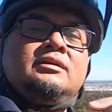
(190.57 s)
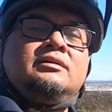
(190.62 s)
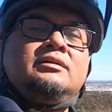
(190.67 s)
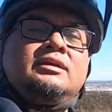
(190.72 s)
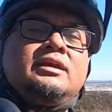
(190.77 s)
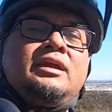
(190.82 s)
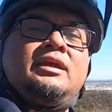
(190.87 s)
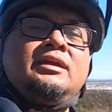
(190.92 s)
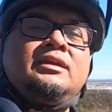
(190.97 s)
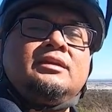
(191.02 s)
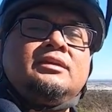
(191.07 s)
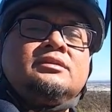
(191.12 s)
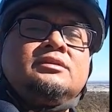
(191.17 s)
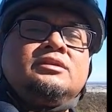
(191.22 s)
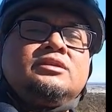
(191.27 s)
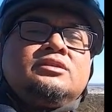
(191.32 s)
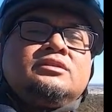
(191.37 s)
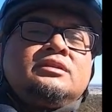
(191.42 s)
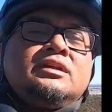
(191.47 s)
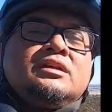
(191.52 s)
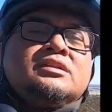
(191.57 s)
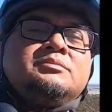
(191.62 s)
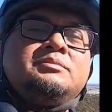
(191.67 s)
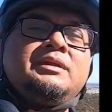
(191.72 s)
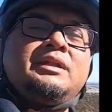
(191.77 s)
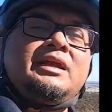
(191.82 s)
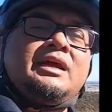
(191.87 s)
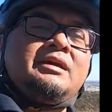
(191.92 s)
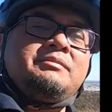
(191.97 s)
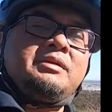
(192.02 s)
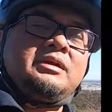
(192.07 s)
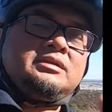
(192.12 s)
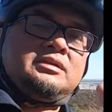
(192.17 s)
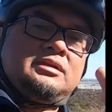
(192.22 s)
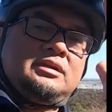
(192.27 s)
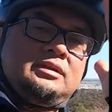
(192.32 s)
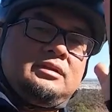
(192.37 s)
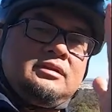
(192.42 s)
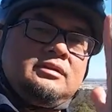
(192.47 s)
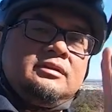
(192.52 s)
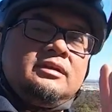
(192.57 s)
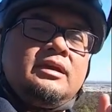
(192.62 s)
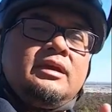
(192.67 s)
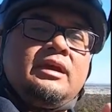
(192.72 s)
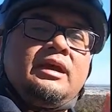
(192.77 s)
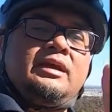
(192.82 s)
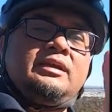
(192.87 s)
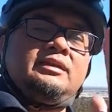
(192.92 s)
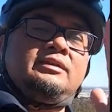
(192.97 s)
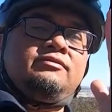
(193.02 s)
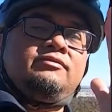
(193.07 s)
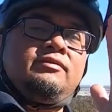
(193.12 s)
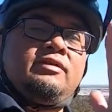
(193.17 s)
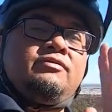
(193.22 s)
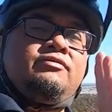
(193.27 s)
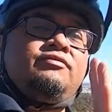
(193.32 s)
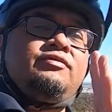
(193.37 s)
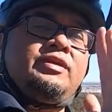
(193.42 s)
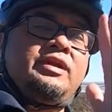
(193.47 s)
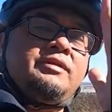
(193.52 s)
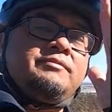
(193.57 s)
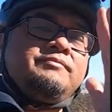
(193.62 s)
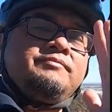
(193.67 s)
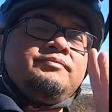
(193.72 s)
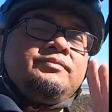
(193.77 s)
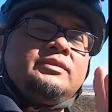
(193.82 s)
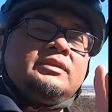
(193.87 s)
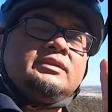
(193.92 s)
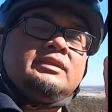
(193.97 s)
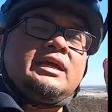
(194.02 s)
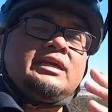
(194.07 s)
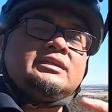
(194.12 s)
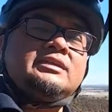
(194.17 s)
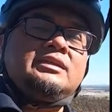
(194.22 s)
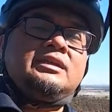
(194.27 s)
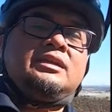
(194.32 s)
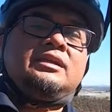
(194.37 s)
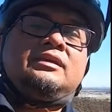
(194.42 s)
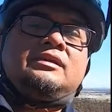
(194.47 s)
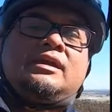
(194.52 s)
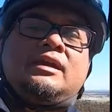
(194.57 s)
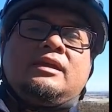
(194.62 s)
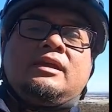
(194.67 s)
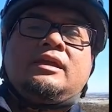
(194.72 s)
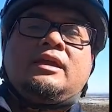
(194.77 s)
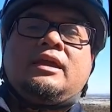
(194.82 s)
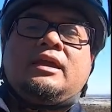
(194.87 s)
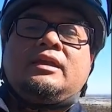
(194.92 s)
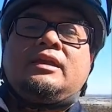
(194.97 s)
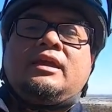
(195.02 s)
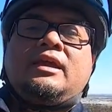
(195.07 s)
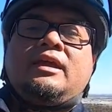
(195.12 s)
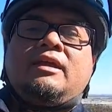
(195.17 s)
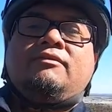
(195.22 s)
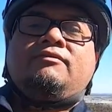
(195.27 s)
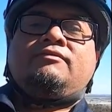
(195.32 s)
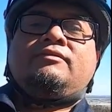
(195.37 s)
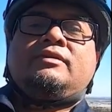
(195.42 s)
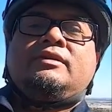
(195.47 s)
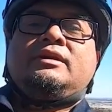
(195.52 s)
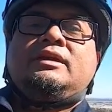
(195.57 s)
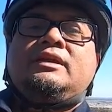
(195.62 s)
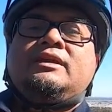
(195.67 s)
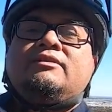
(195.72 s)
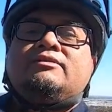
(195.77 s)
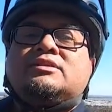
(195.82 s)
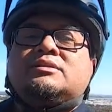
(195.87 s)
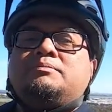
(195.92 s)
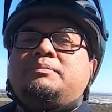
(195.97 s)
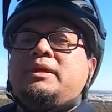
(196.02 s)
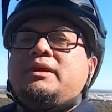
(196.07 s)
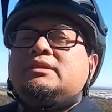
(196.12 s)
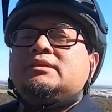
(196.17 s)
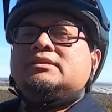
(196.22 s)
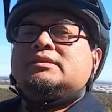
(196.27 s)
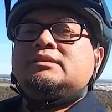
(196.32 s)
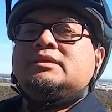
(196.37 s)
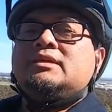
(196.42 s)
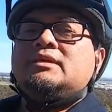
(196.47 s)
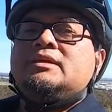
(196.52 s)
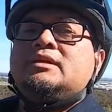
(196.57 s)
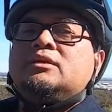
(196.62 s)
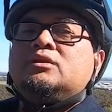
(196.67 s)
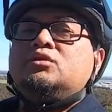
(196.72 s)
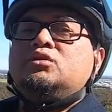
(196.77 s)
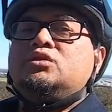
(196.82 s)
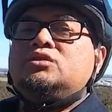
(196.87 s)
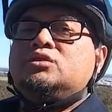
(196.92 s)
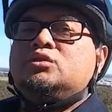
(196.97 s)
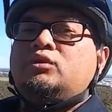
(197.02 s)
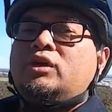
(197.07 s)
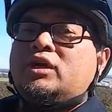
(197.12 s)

Okay, it tells me that I'm actually at the frame nicely and have enough space to